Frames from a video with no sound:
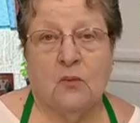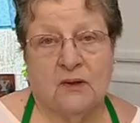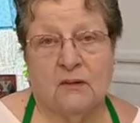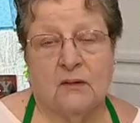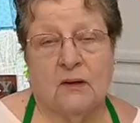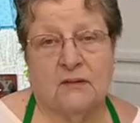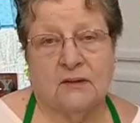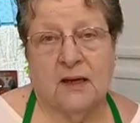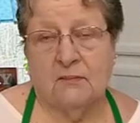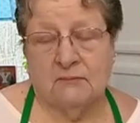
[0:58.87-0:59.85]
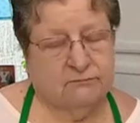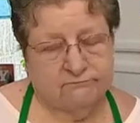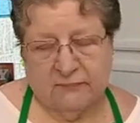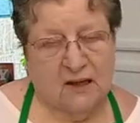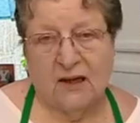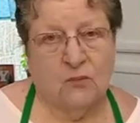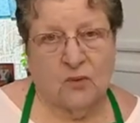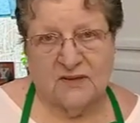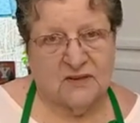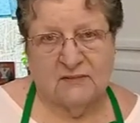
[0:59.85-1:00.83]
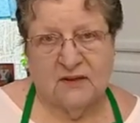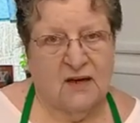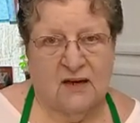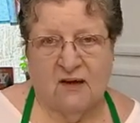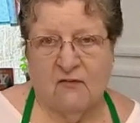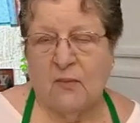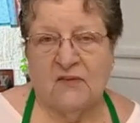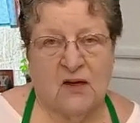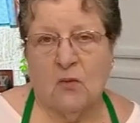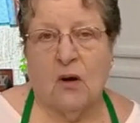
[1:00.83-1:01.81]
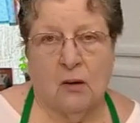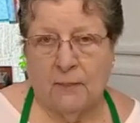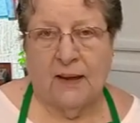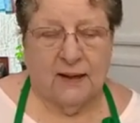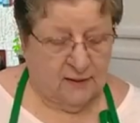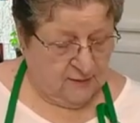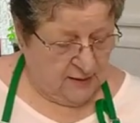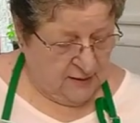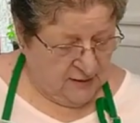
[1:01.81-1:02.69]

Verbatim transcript: Well, it wasn't, none of them, and they were all bad.